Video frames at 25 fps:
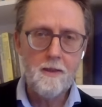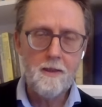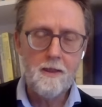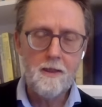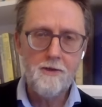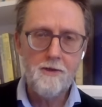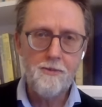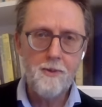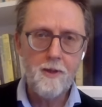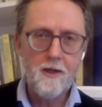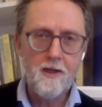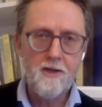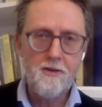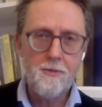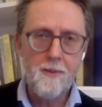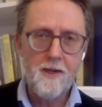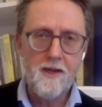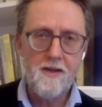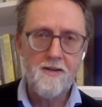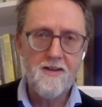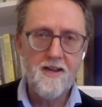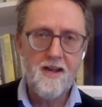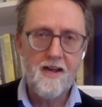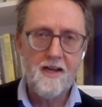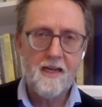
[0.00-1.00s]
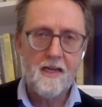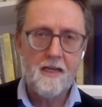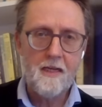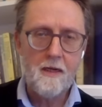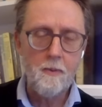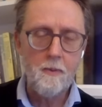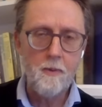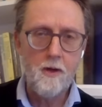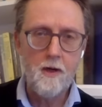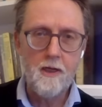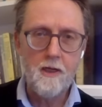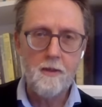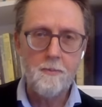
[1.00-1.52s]
Israel has been attacking
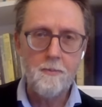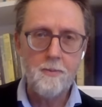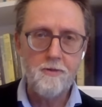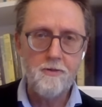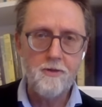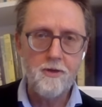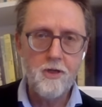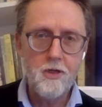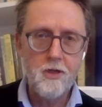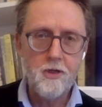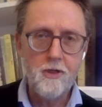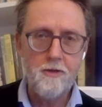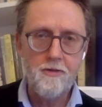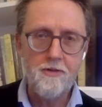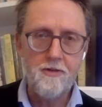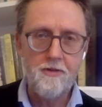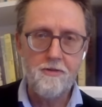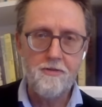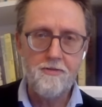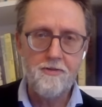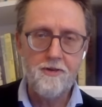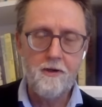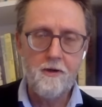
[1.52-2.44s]
Iranian positions in